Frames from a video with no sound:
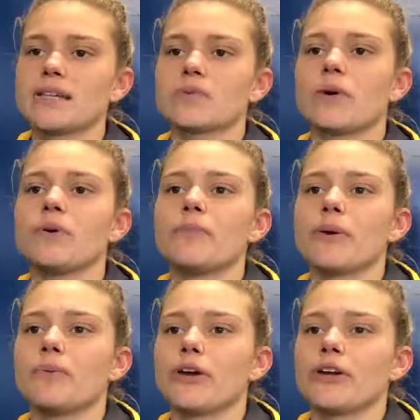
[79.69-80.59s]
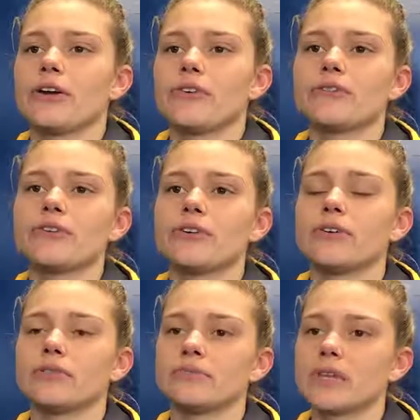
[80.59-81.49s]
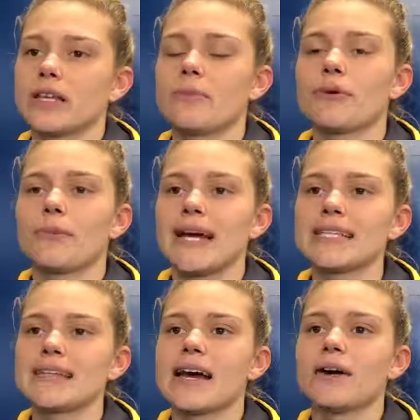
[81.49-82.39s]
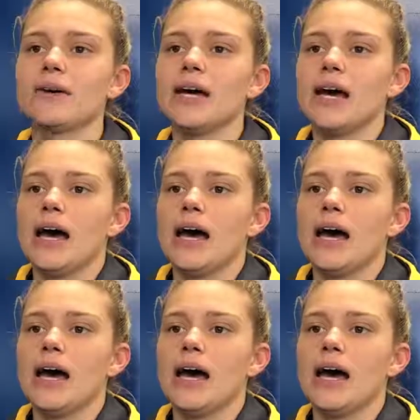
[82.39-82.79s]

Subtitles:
That's what we've been working on for a number of weeks now.